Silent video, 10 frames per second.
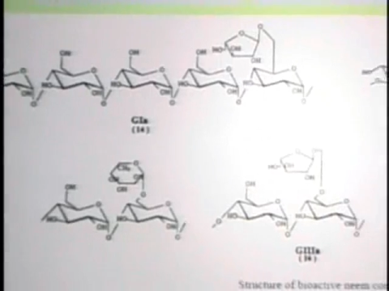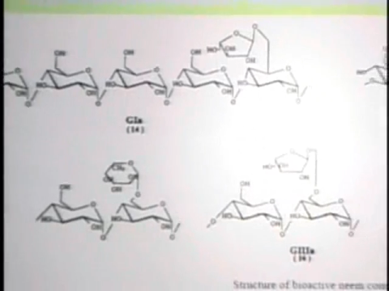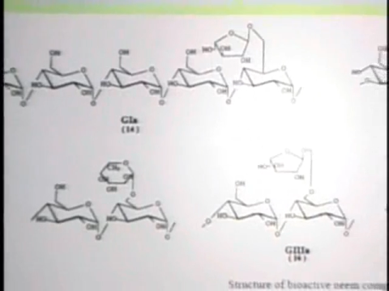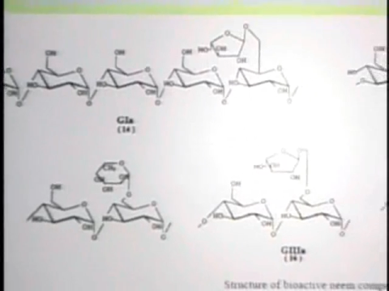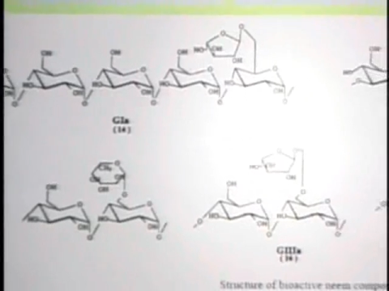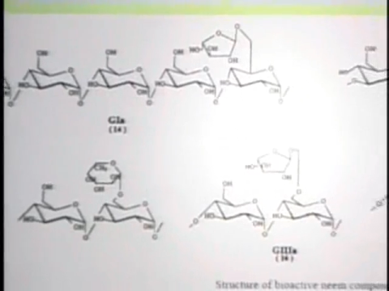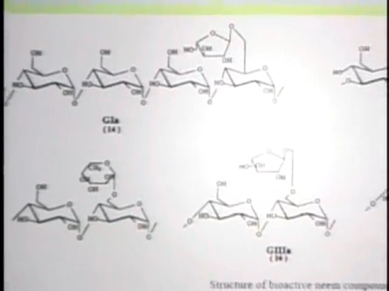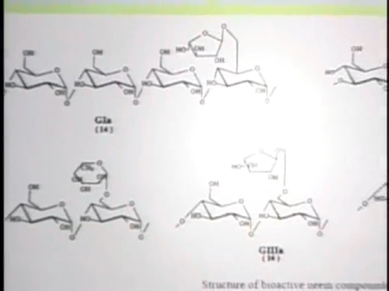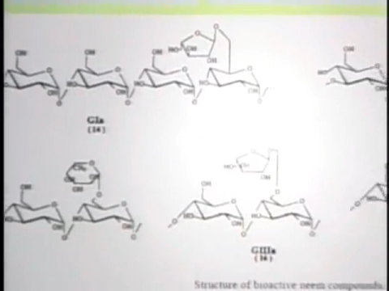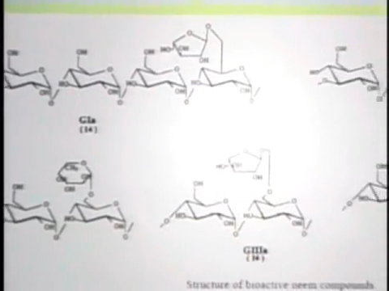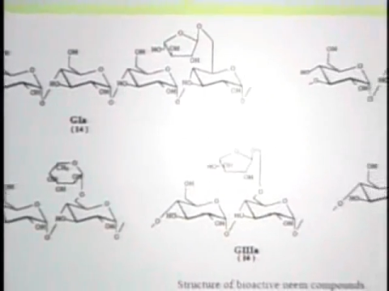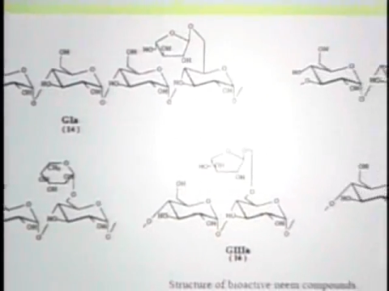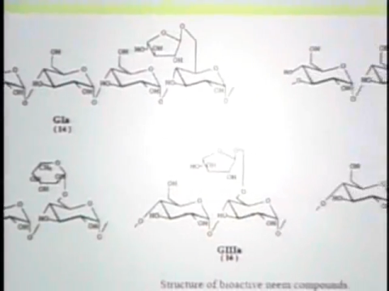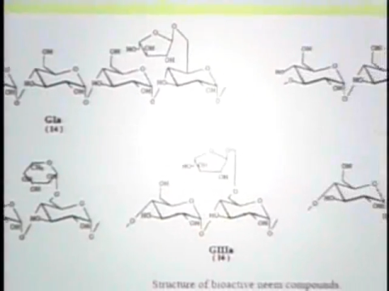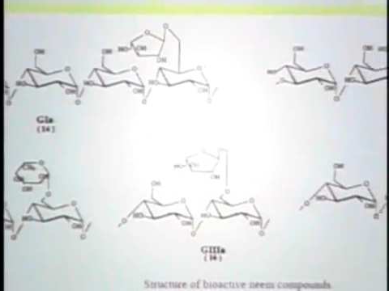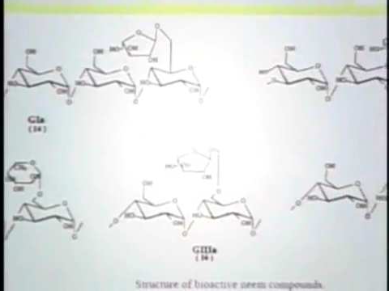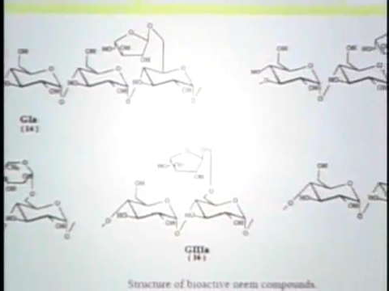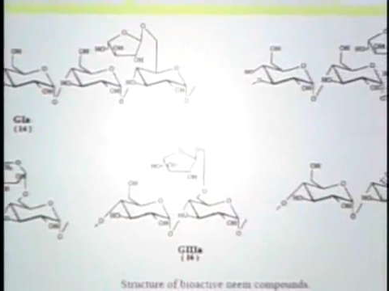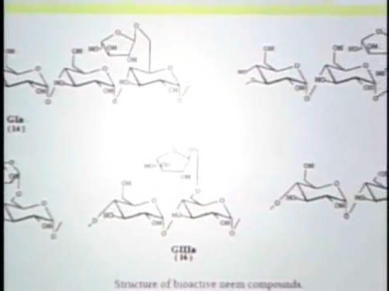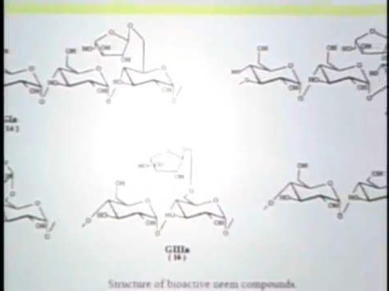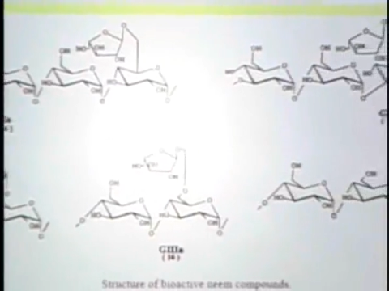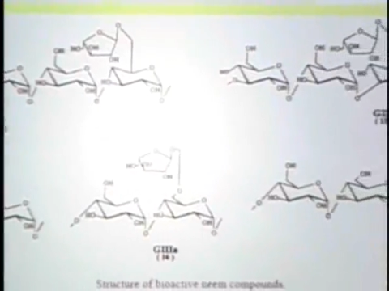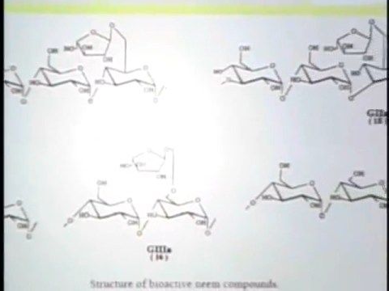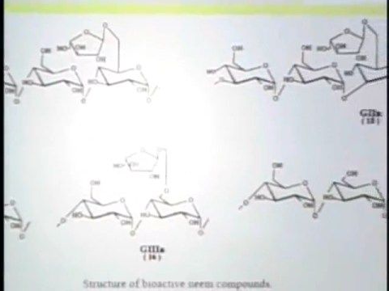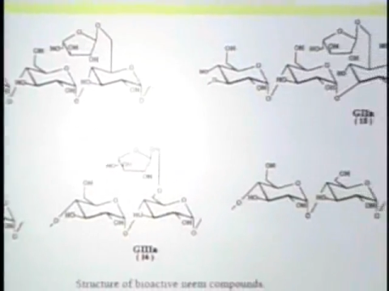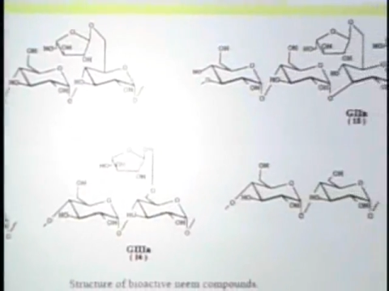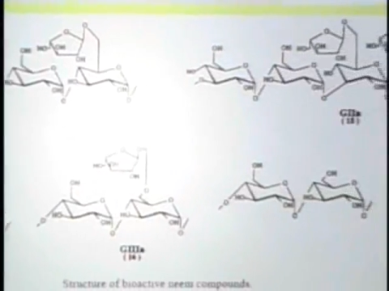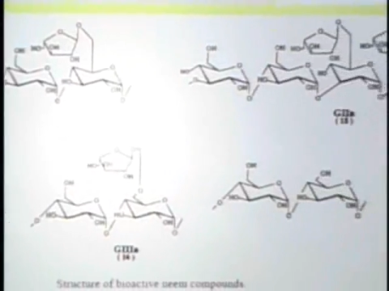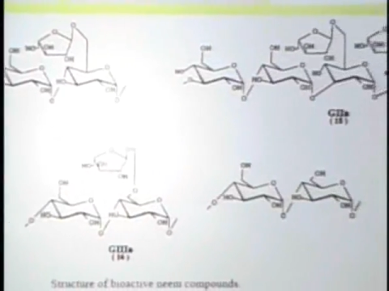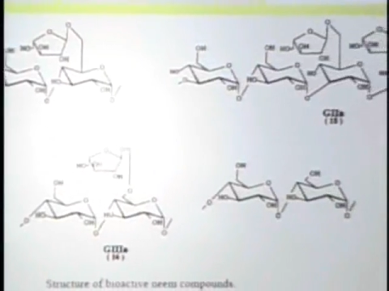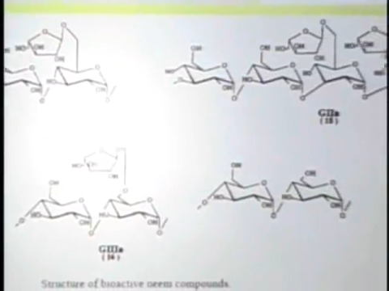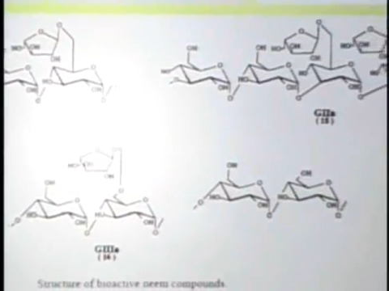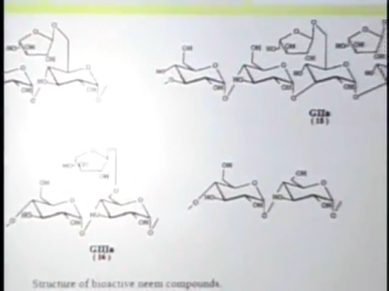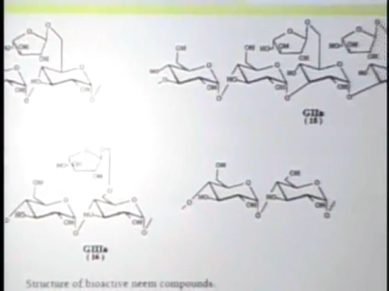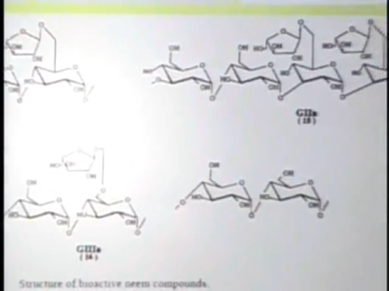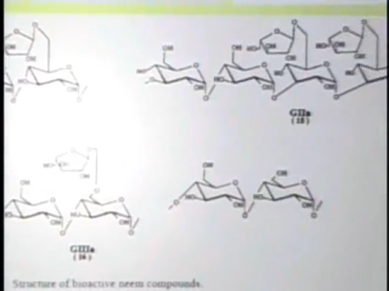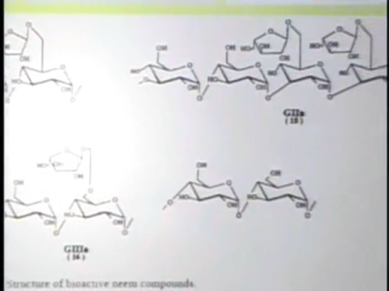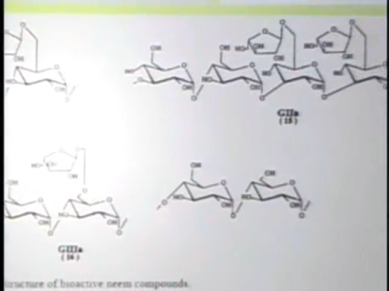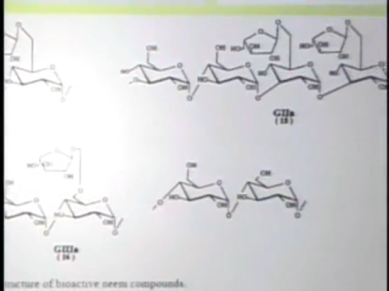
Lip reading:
(no speaker visible)